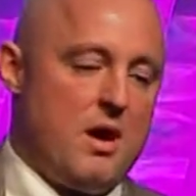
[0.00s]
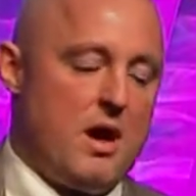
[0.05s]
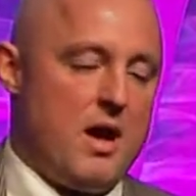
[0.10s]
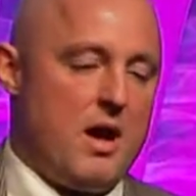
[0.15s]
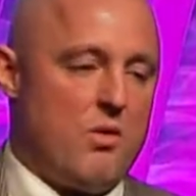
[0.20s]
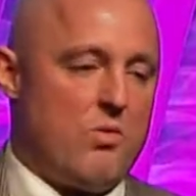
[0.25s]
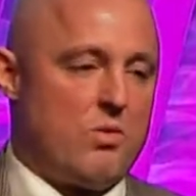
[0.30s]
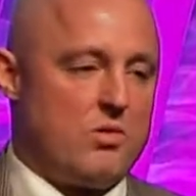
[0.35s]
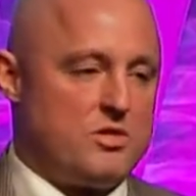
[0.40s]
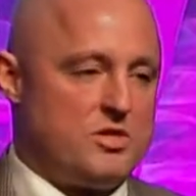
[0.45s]

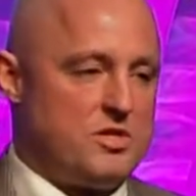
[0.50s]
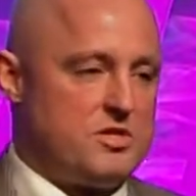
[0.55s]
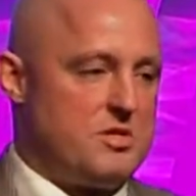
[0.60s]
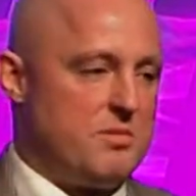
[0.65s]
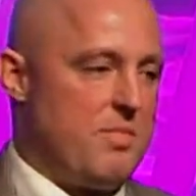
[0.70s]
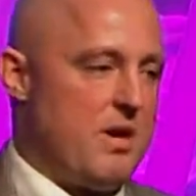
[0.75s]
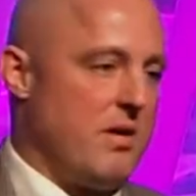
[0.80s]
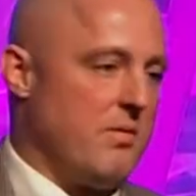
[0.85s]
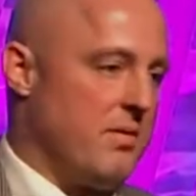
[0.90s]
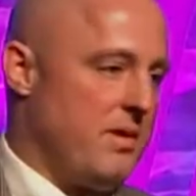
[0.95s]
we're just
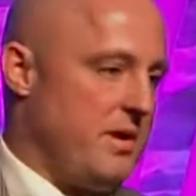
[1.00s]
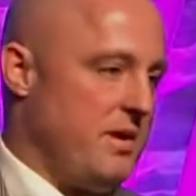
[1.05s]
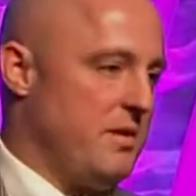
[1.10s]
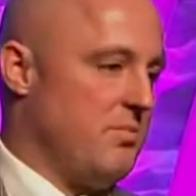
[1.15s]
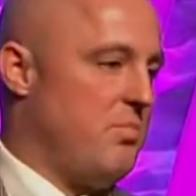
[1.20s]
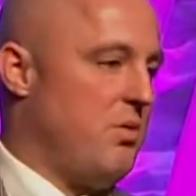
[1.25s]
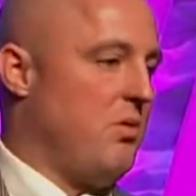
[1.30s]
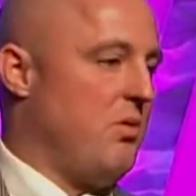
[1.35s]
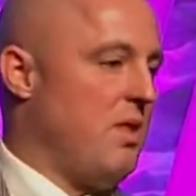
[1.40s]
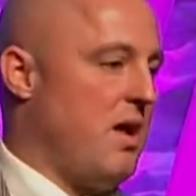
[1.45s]
about ready to
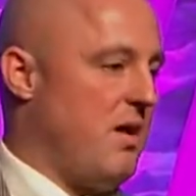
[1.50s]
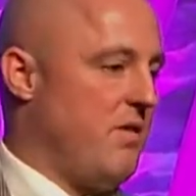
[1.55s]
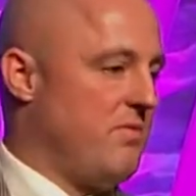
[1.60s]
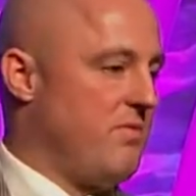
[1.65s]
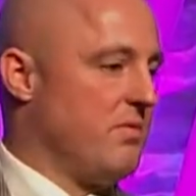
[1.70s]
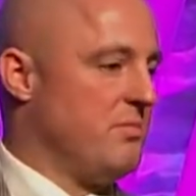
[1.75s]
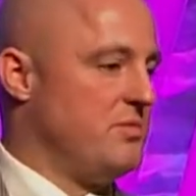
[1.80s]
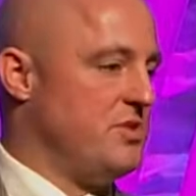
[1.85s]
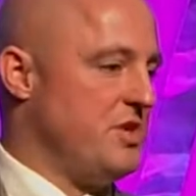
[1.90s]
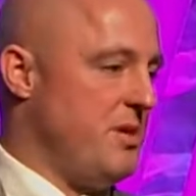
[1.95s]
pull out
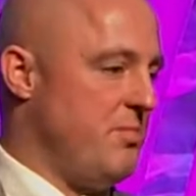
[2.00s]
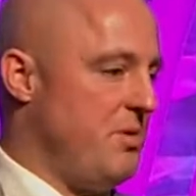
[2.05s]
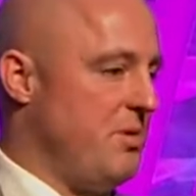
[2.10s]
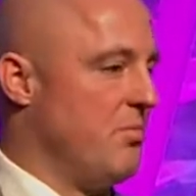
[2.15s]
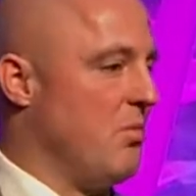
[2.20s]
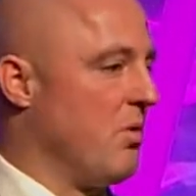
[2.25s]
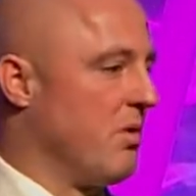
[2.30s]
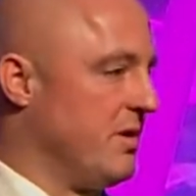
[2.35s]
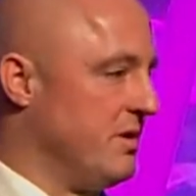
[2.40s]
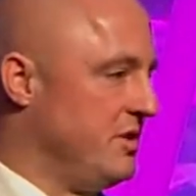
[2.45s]
from JP
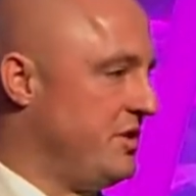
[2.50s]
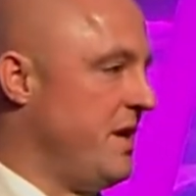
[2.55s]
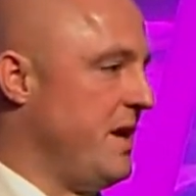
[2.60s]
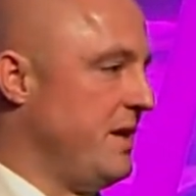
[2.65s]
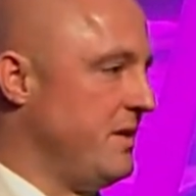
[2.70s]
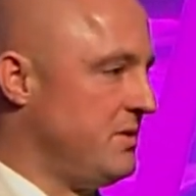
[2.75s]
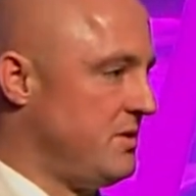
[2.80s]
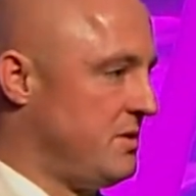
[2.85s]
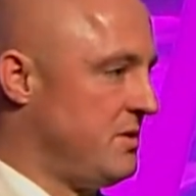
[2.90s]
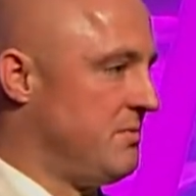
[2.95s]
Morgan
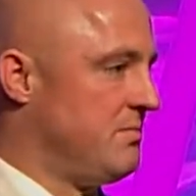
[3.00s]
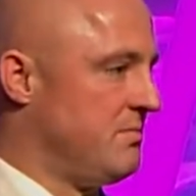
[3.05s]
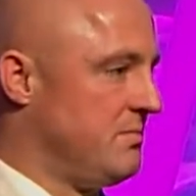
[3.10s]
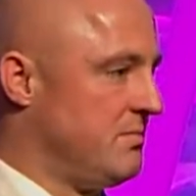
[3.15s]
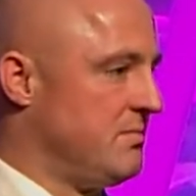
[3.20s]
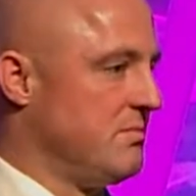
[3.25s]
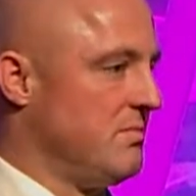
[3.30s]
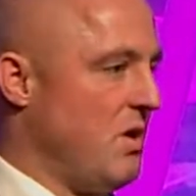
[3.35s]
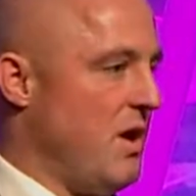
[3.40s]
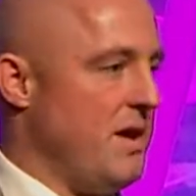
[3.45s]
Chase,
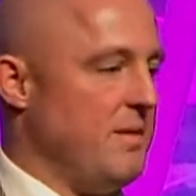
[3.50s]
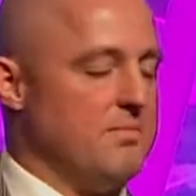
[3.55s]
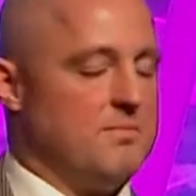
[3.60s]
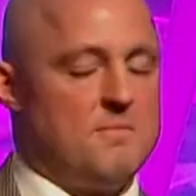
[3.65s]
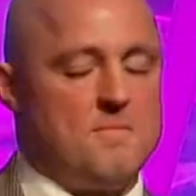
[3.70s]
right?